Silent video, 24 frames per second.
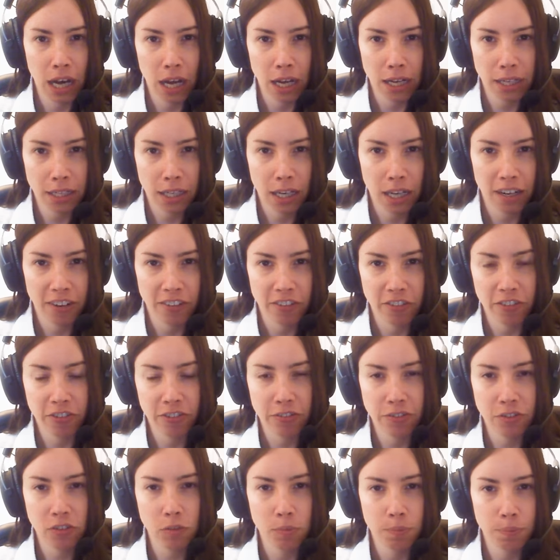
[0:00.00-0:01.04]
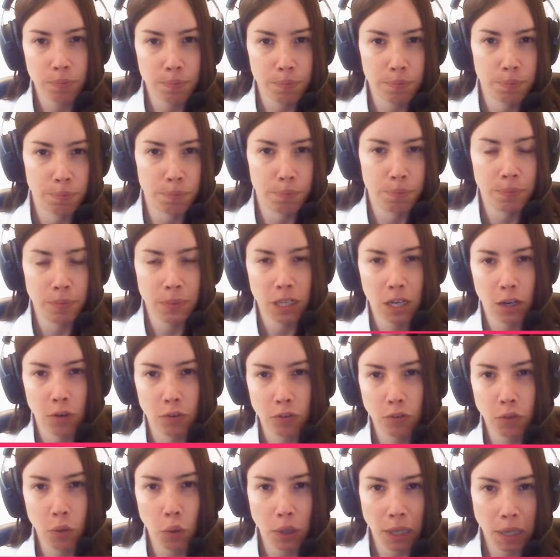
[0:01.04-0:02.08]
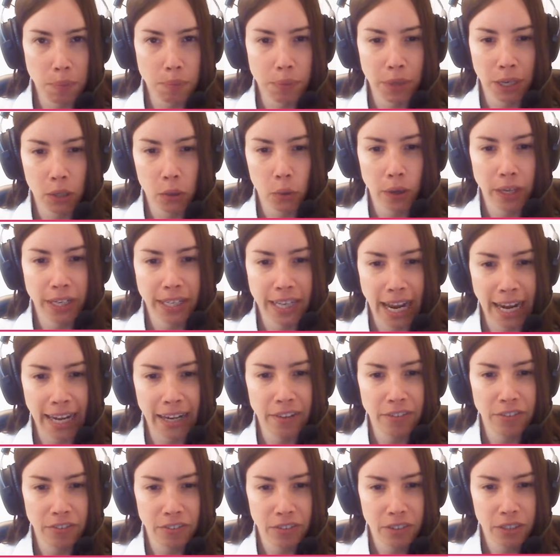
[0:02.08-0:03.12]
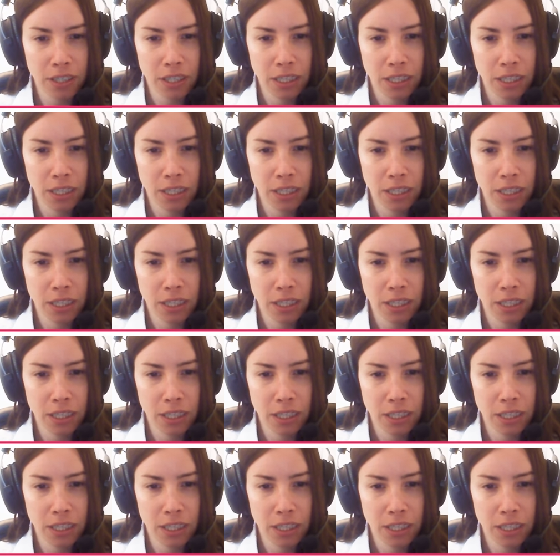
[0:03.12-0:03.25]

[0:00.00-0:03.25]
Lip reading: not kind of, you know, fully Bitcoin native.